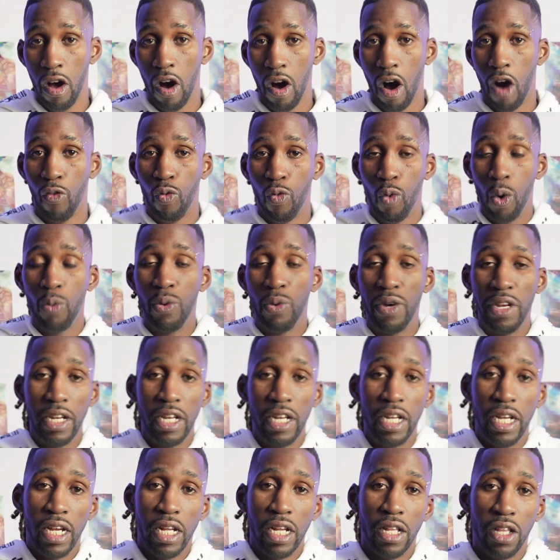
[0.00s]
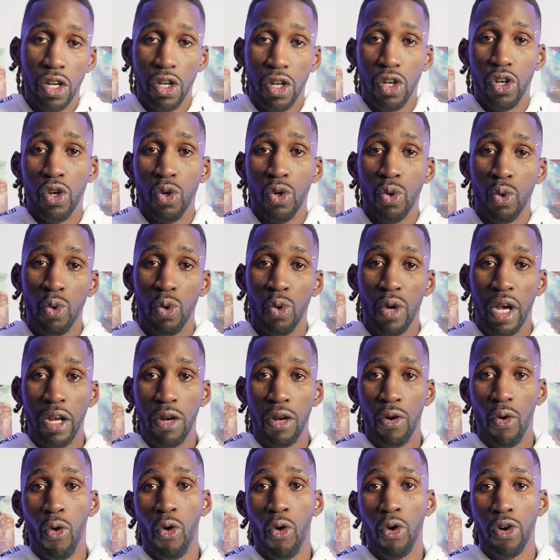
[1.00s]
of what we need to do
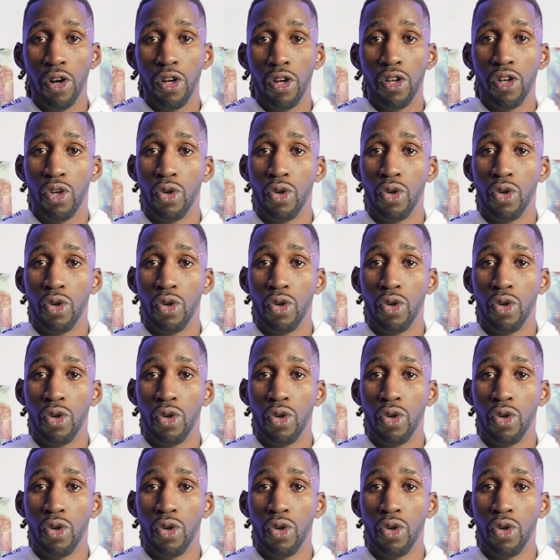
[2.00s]
in order